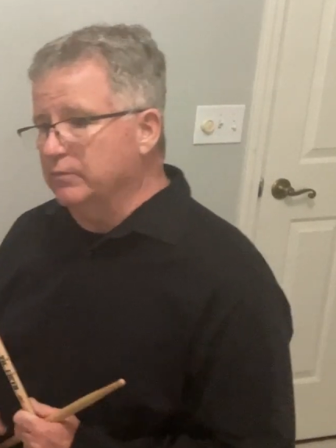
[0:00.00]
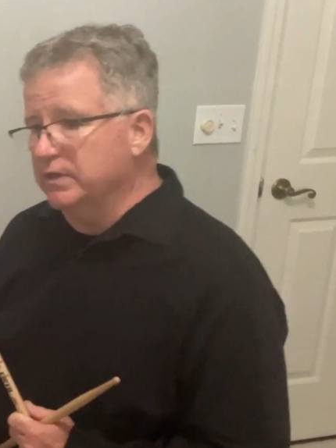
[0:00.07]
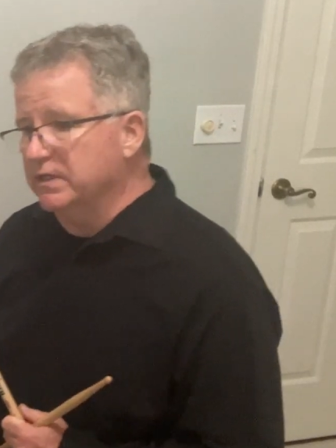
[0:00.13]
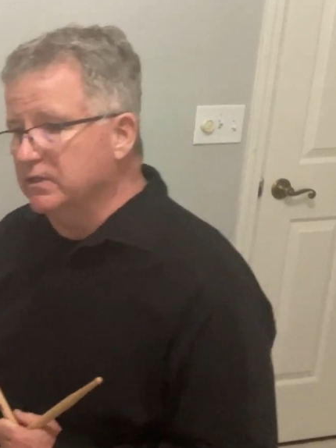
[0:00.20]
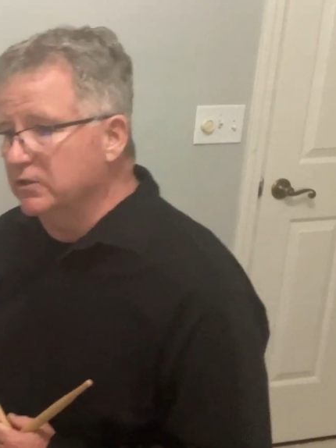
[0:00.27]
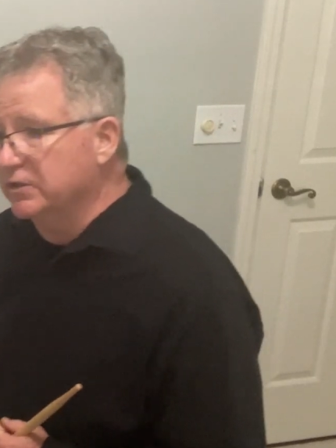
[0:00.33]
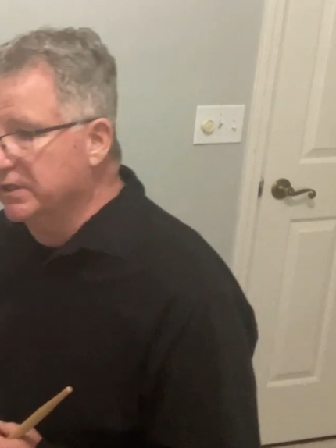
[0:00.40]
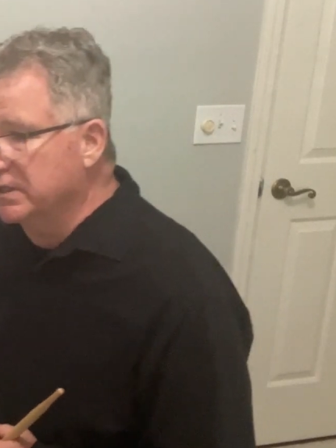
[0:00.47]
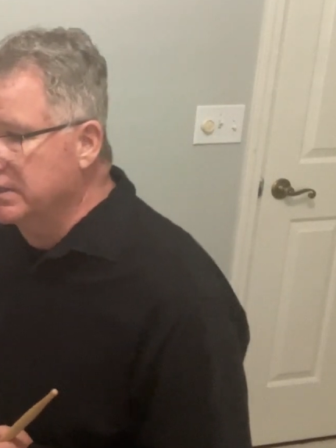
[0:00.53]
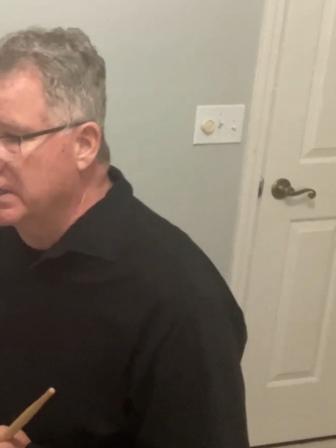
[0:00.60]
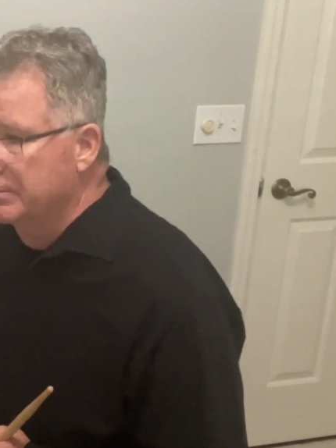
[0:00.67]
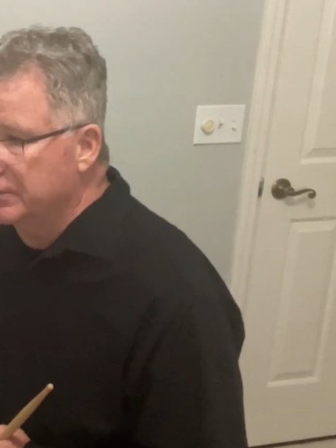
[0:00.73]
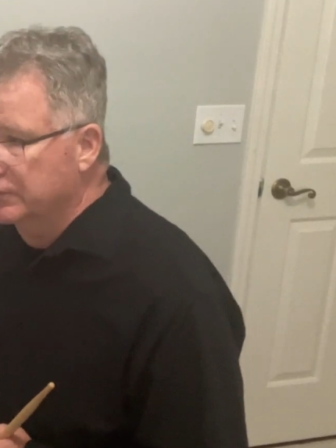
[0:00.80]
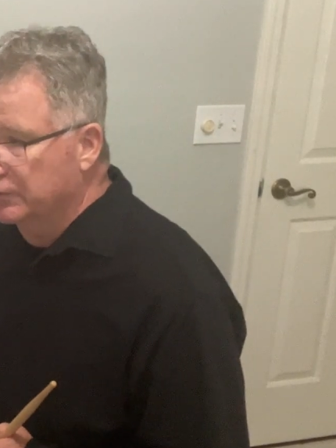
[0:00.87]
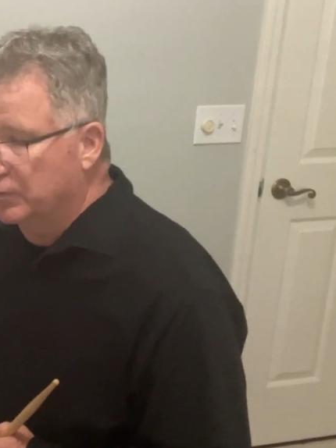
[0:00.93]
We're going to look at
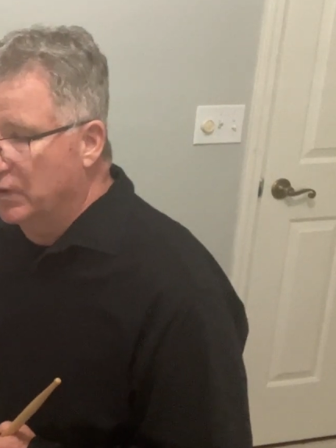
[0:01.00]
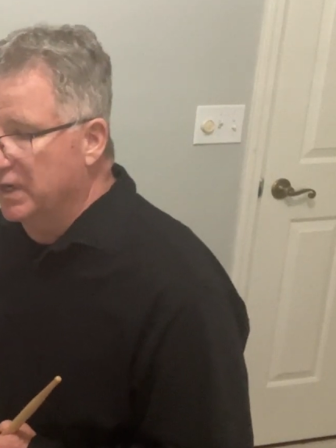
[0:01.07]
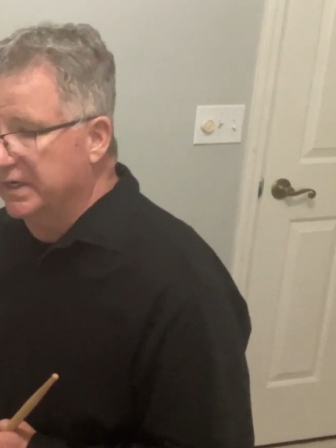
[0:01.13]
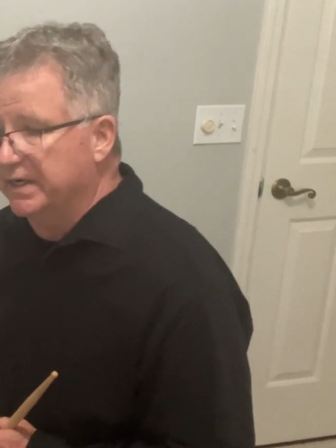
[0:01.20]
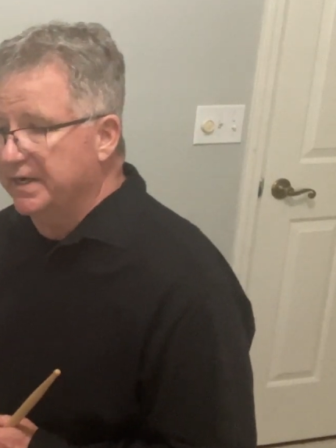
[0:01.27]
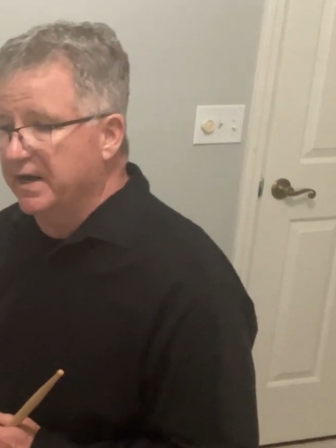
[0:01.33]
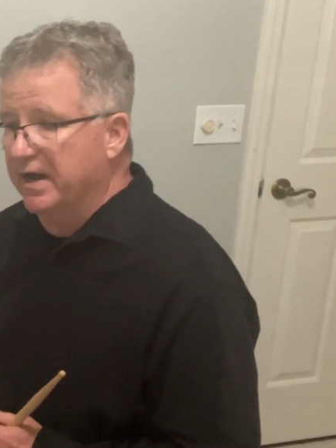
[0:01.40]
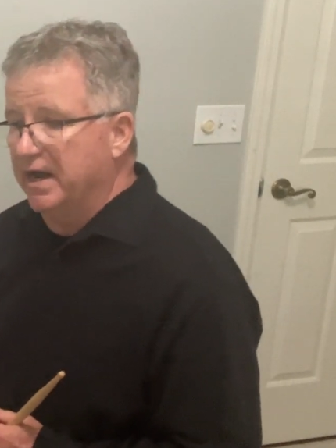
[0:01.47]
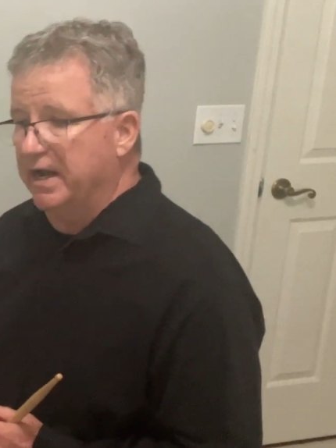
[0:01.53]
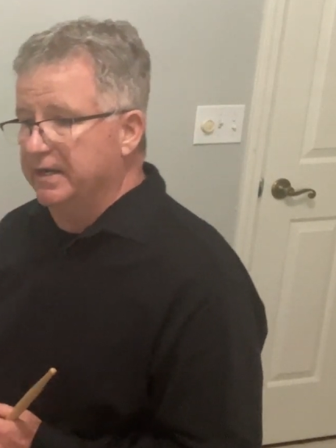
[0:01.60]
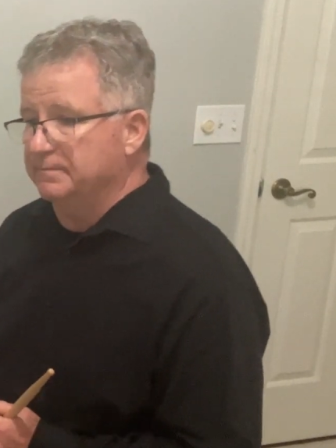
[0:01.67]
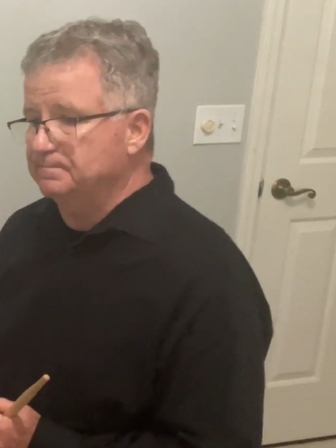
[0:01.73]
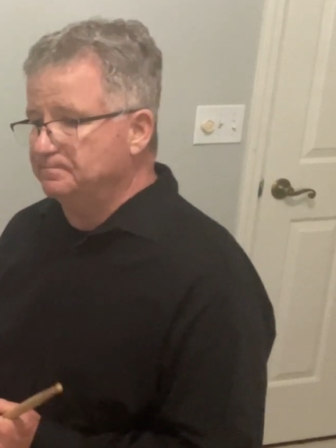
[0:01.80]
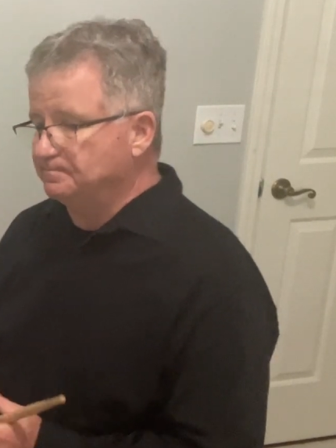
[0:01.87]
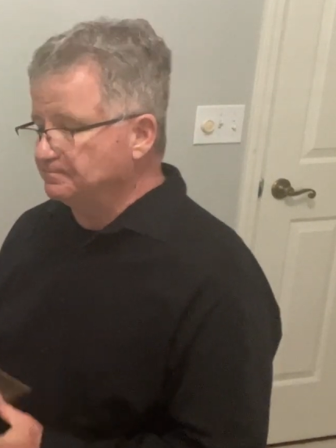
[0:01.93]
numbers 1 and
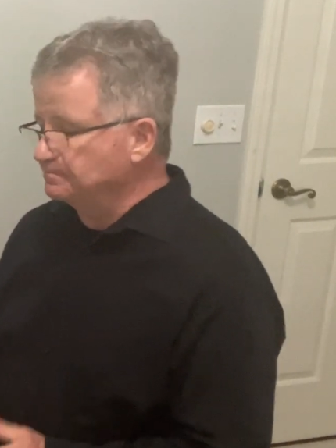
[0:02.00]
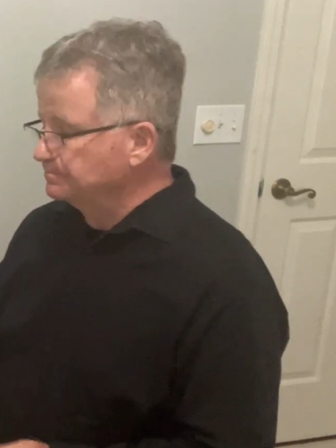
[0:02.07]
9.